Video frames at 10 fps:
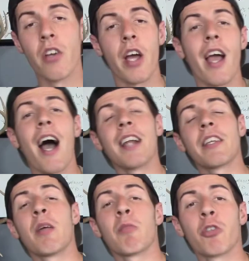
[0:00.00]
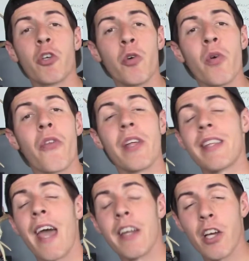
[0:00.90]
All right, on to number 2, the
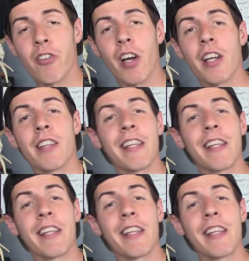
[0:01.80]
tendon grunt.